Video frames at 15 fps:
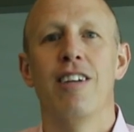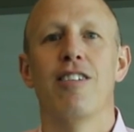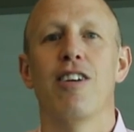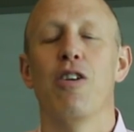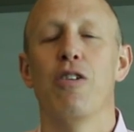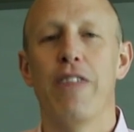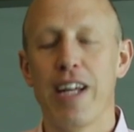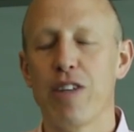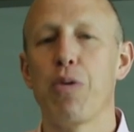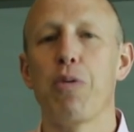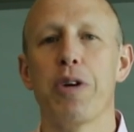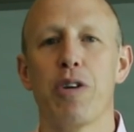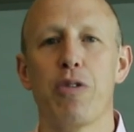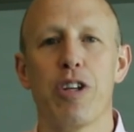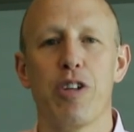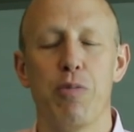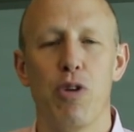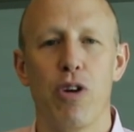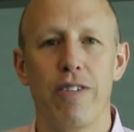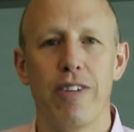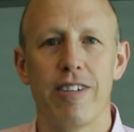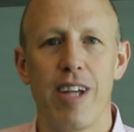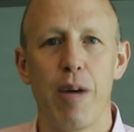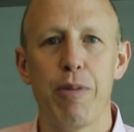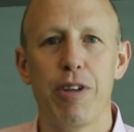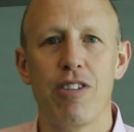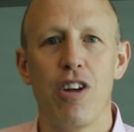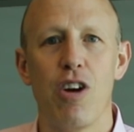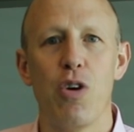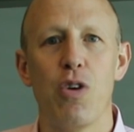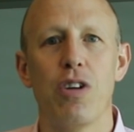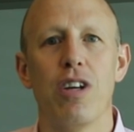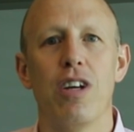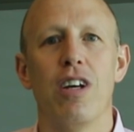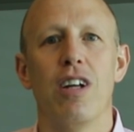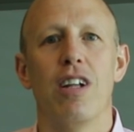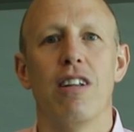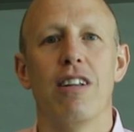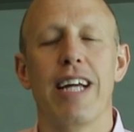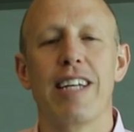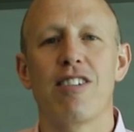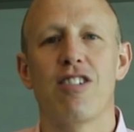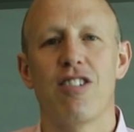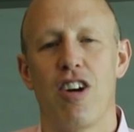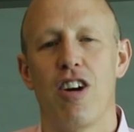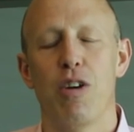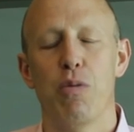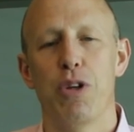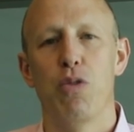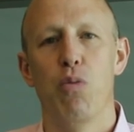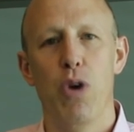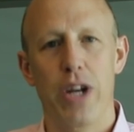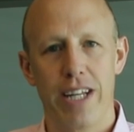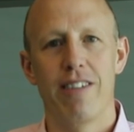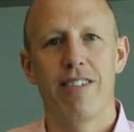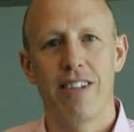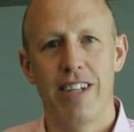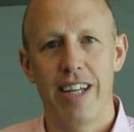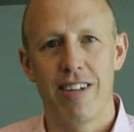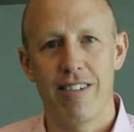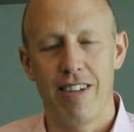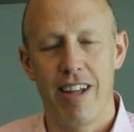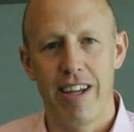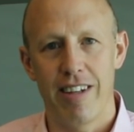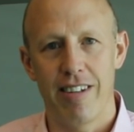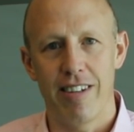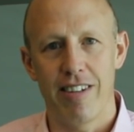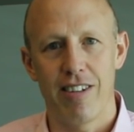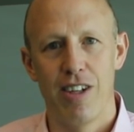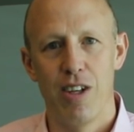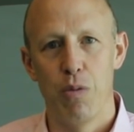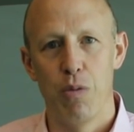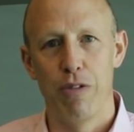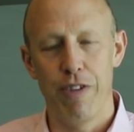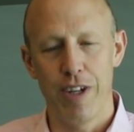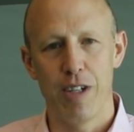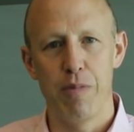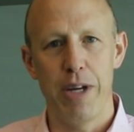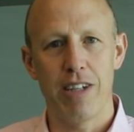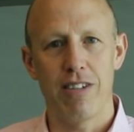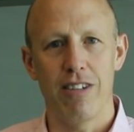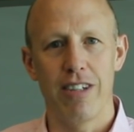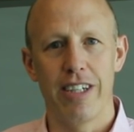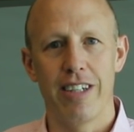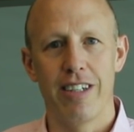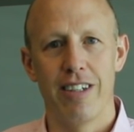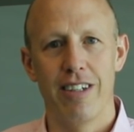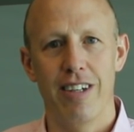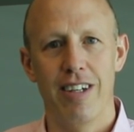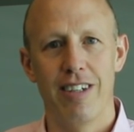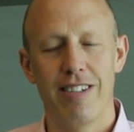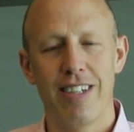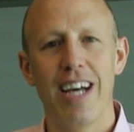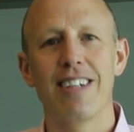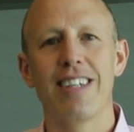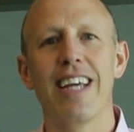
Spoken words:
So that's what we're going to explore in this episode. Let's start with what is a data scientist. Well, fundamentally, a